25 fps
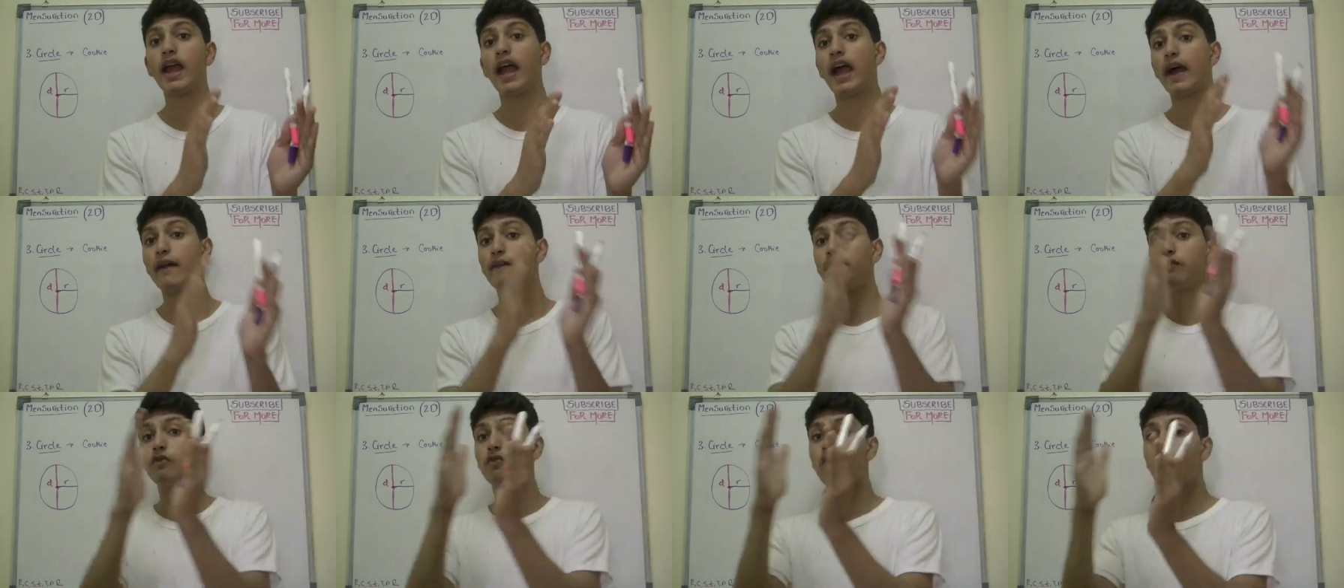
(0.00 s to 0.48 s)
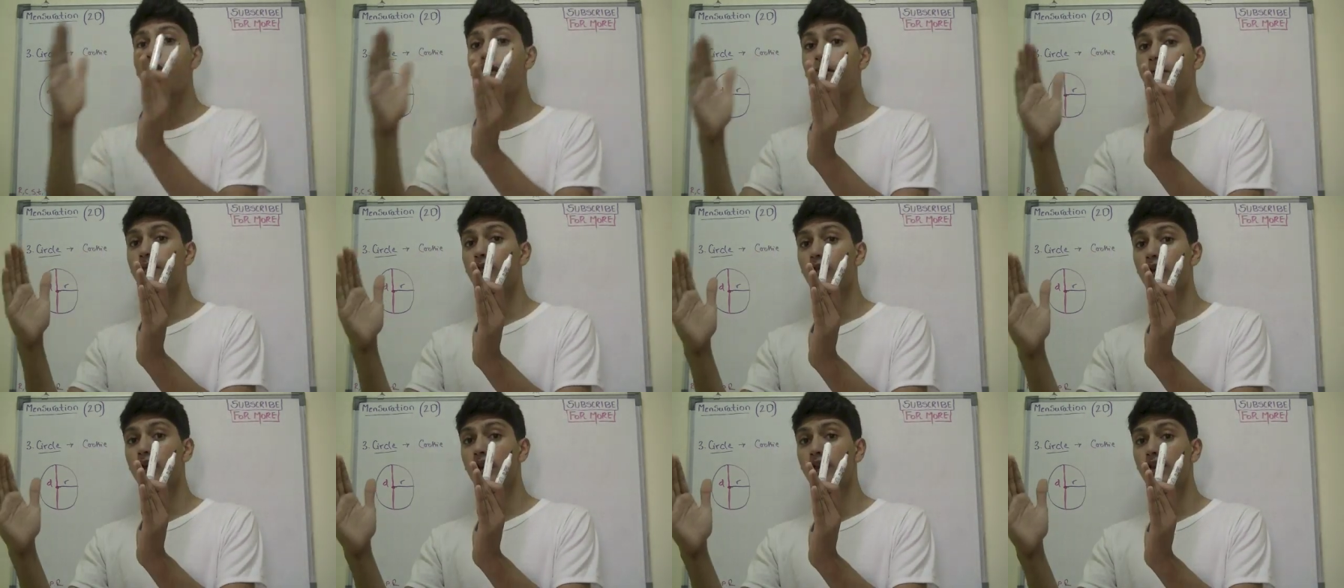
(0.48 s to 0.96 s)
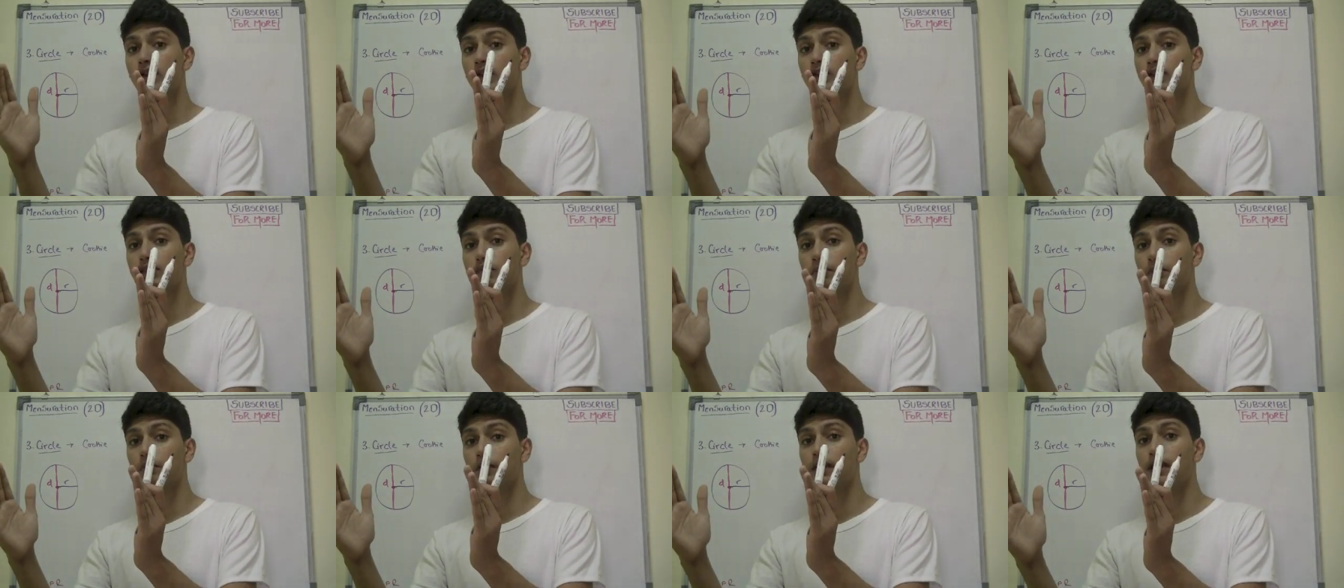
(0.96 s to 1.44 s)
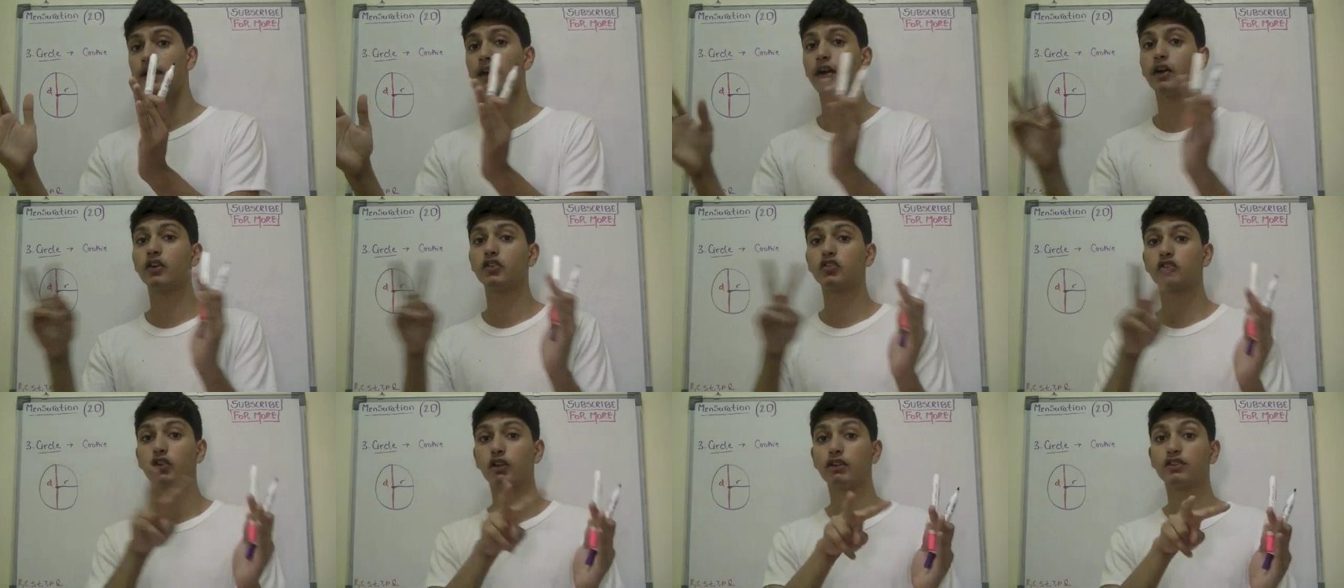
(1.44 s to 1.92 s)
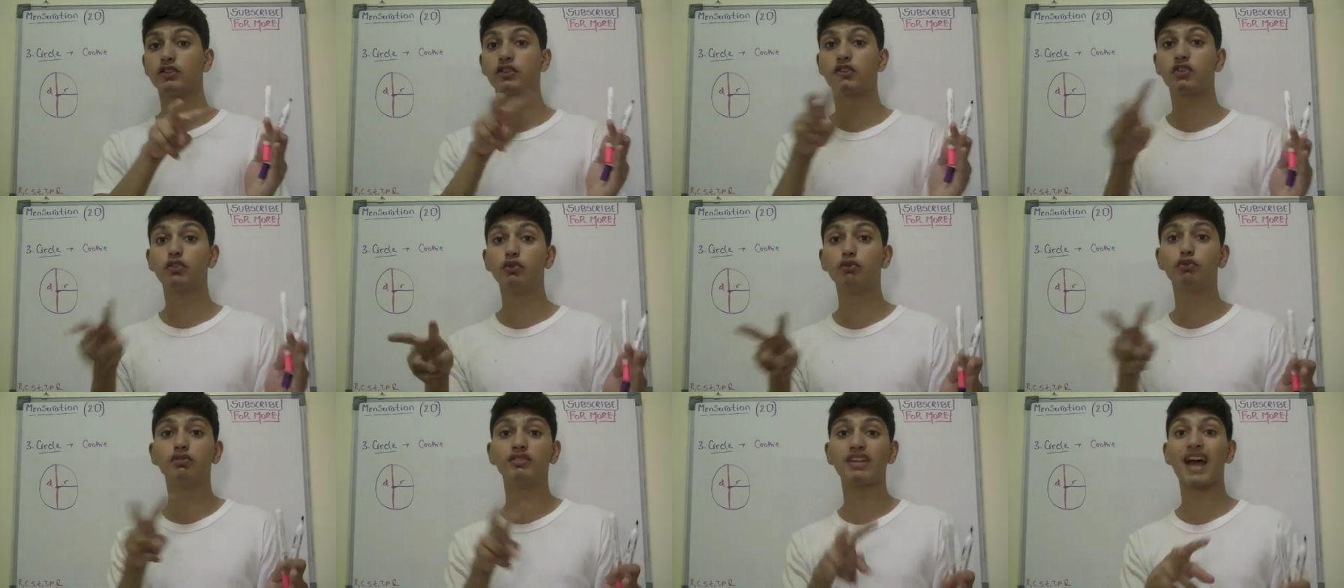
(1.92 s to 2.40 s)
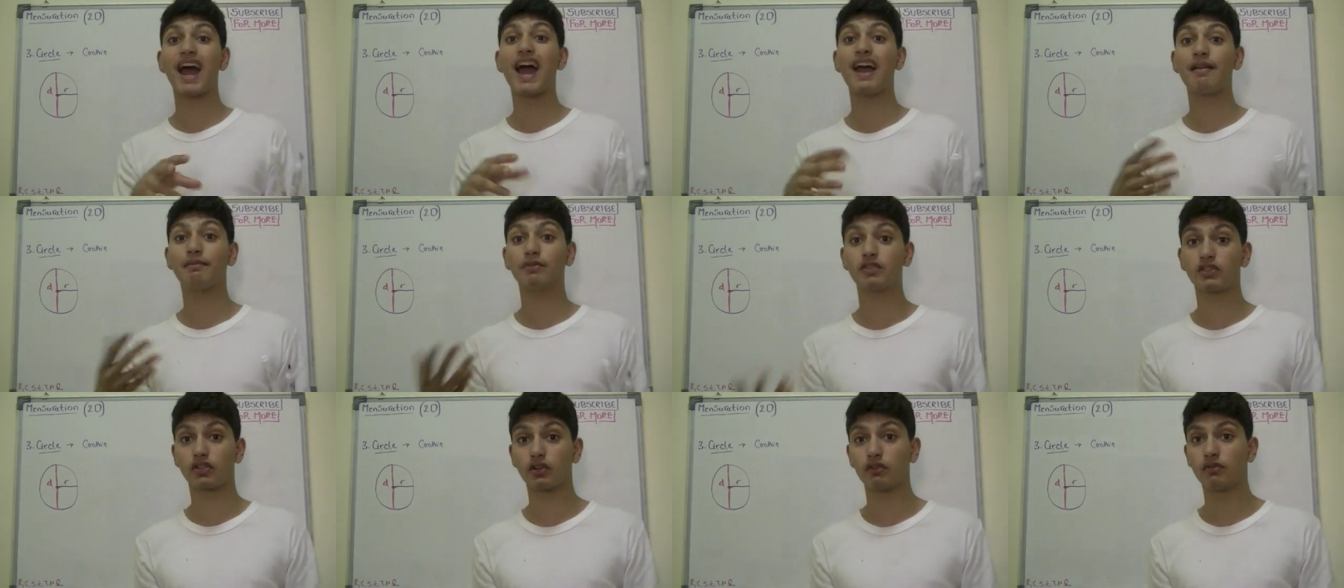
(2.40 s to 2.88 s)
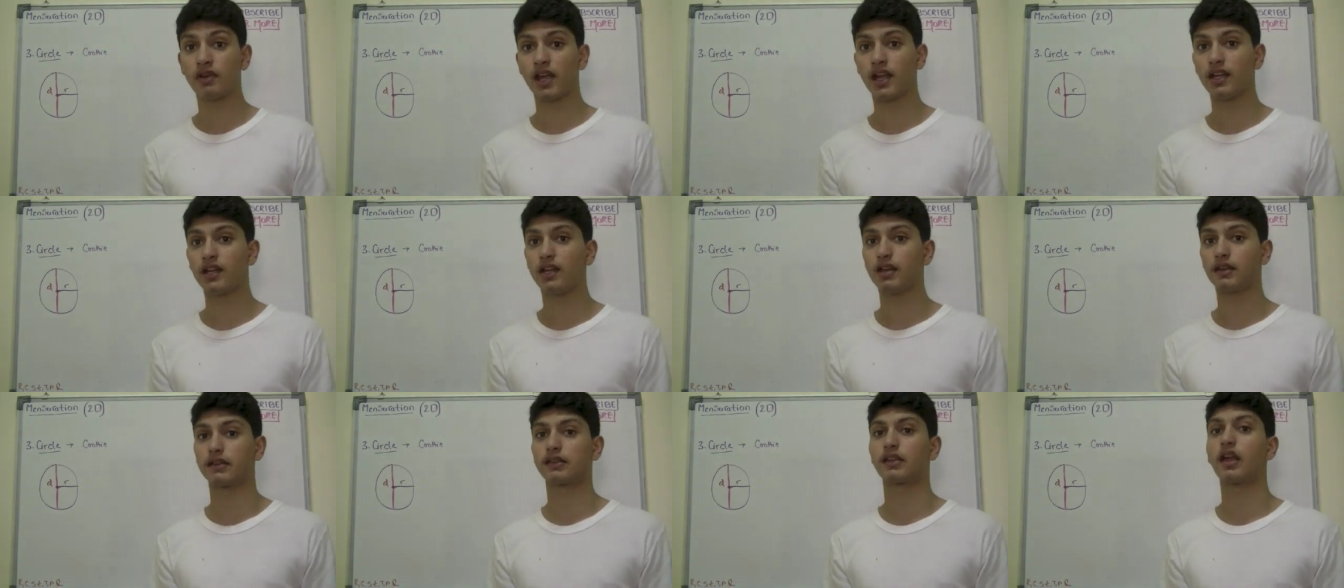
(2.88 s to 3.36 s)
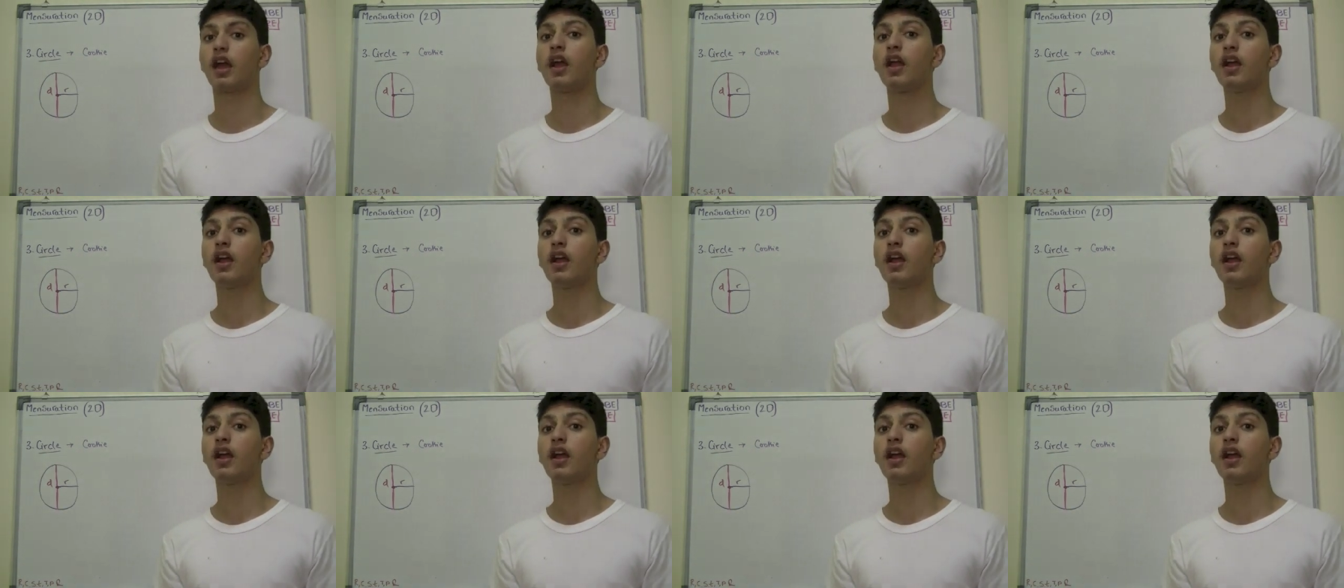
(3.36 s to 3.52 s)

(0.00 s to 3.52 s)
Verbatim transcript: and one radius would be here so it's two times the radius